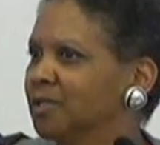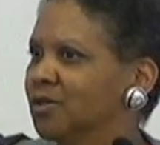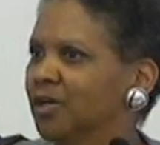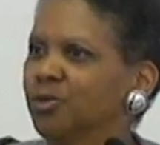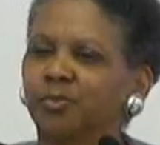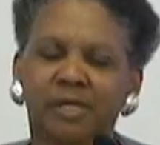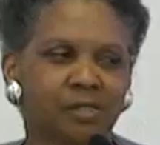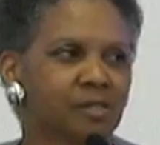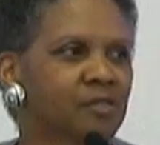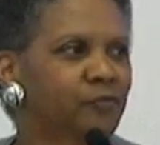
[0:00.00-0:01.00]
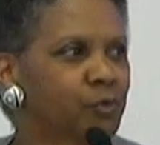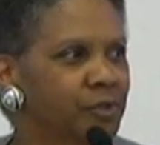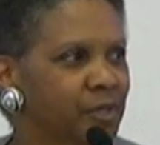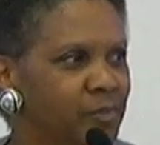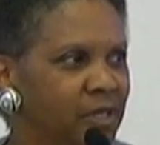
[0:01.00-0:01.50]
to other places for
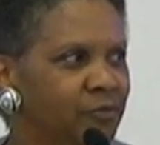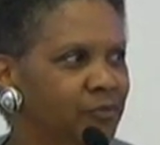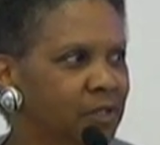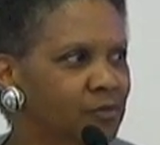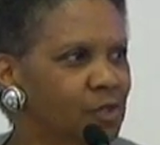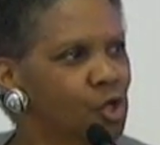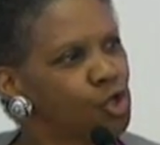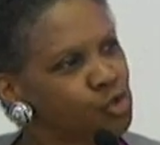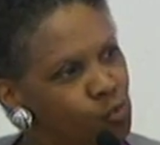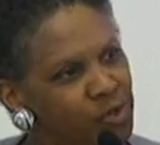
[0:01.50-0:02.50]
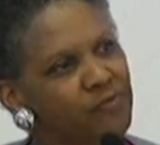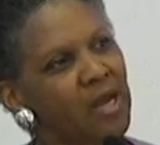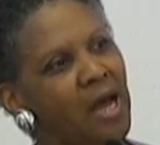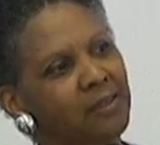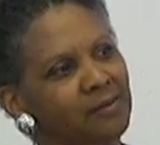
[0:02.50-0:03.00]
their benefit. So we've
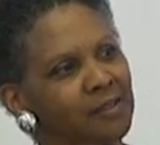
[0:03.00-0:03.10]
got,